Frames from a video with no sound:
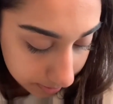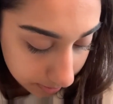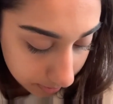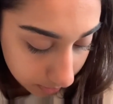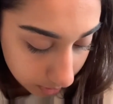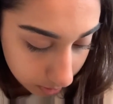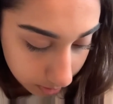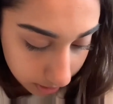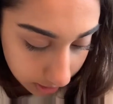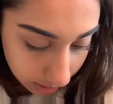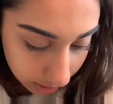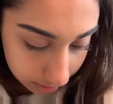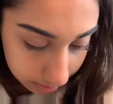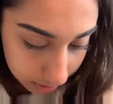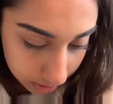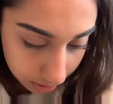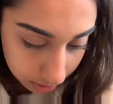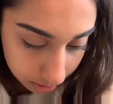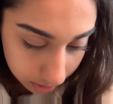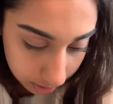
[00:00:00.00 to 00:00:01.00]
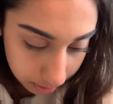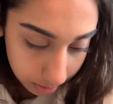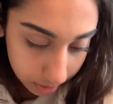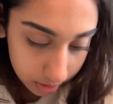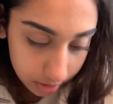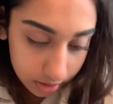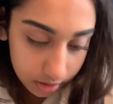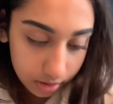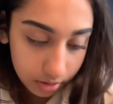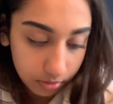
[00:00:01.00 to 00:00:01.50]
wait, I totally
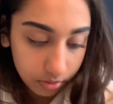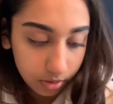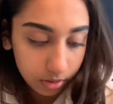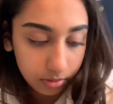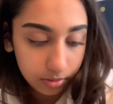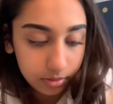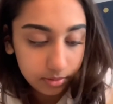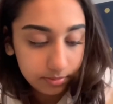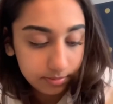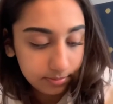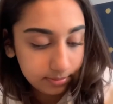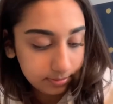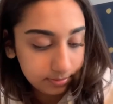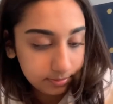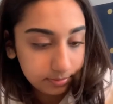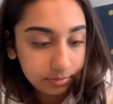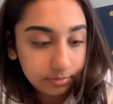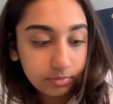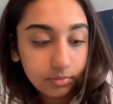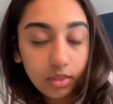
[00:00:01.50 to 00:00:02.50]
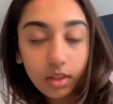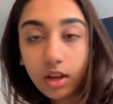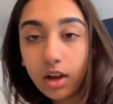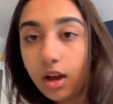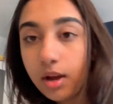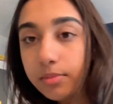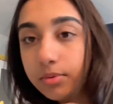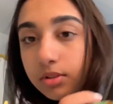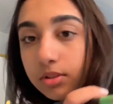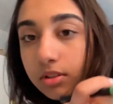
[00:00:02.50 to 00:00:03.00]
pointed to the wrong one.
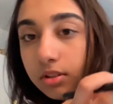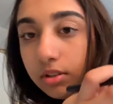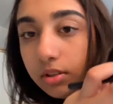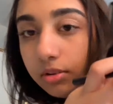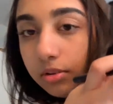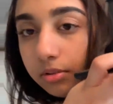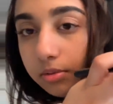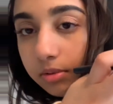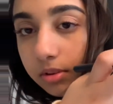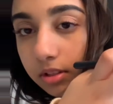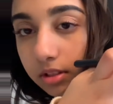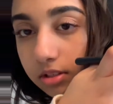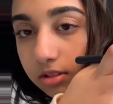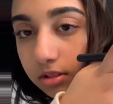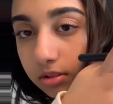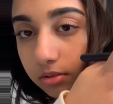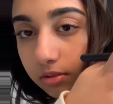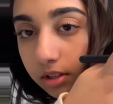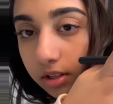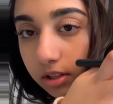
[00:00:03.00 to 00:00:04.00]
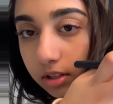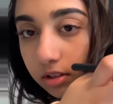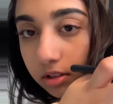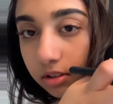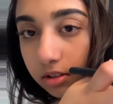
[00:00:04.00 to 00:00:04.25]
I'm just gonna go in with these two right here.